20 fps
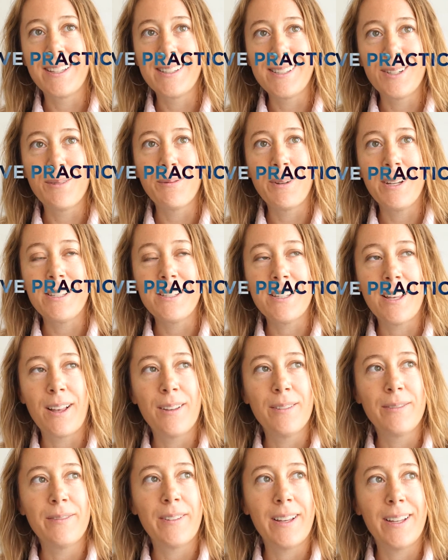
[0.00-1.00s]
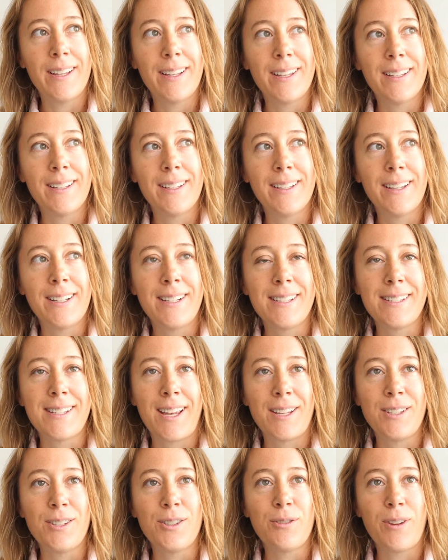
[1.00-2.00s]
consider myself a
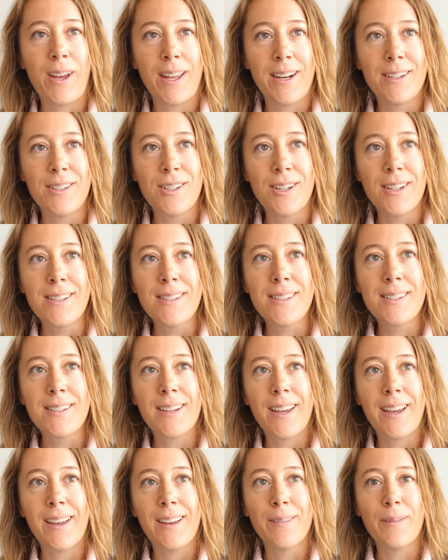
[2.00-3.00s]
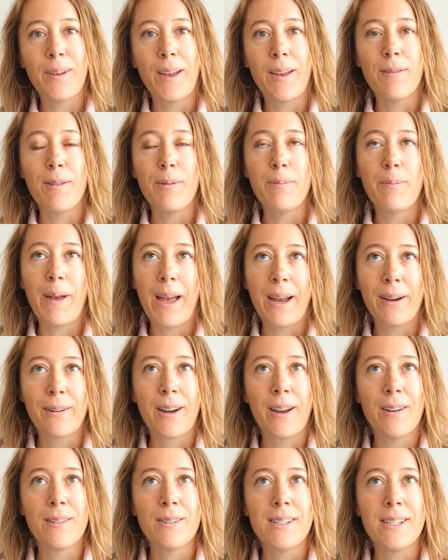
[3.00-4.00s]
design strategist. I have a
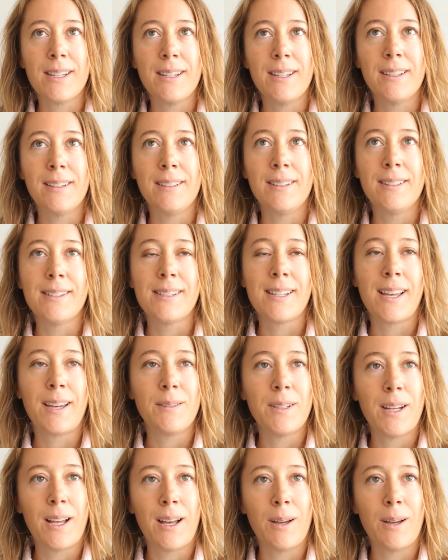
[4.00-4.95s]
background in designed